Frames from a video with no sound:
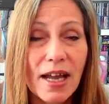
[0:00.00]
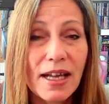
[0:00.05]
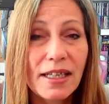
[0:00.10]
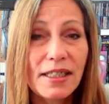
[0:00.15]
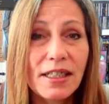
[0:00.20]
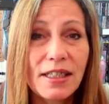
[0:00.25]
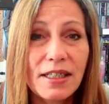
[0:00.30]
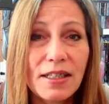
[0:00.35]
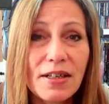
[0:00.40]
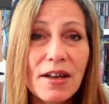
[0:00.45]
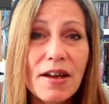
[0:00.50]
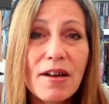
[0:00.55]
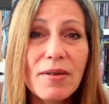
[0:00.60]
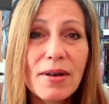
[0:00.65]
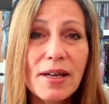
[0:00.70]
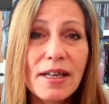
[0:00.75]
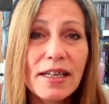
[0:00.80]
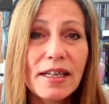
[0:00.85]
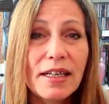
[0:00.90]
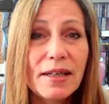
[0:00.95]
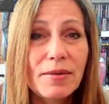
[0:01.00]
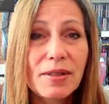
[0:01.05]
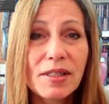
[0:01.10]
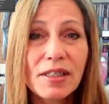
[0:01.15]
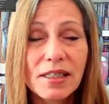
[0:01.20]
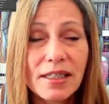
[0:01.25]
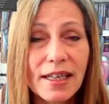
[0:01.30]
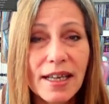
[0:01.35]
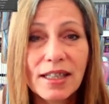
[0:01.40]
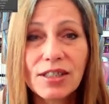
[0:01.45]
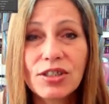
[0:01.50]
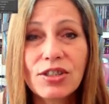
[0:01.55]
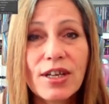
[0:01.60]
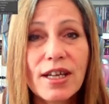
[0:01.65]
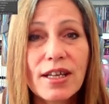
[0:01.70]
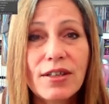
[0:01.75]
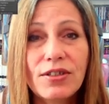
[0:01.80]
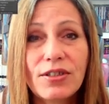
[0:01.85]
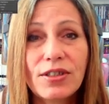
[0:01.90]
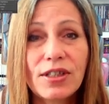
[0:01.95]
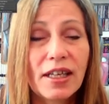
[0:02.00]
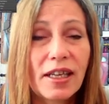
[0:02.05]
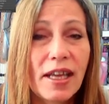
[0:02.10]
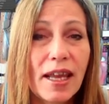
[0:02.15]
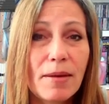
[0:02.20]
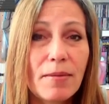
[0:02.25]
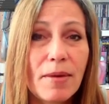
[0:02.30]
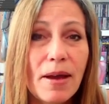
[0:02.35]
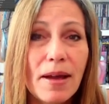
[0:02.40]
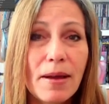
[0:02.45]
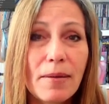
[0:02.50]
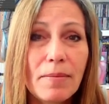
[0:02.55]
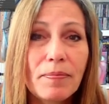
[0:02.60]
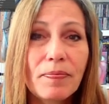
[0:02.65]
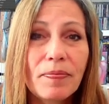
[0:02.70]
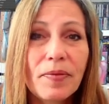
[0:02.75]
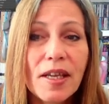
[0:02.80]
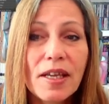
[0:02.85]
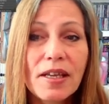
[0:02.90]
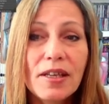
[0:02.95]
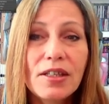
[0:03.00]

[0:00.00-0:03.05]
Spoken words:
I didn't know it, and it was the next challenge that came up.